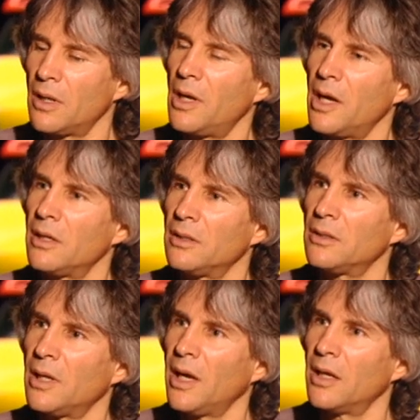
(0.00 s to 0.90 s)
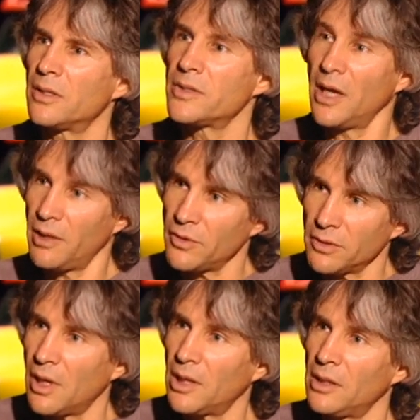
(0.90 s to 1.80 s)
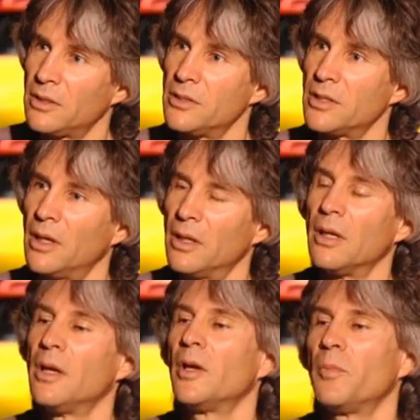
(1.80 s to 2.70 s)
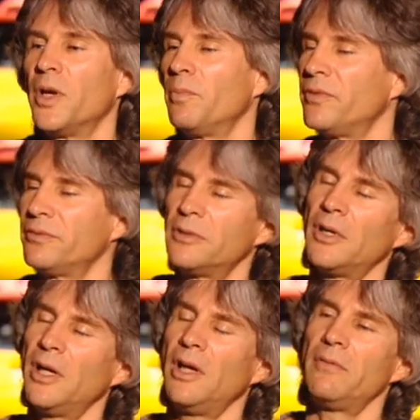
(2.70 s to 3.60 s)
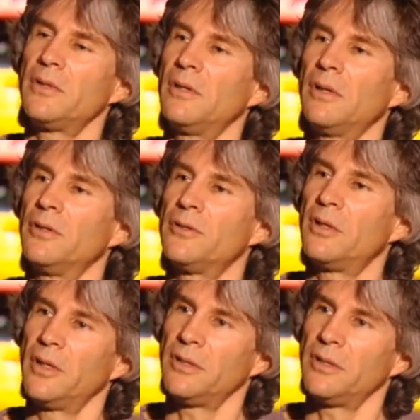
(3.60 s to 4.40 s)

a lot of details after talking to John, but before I ever took a drawing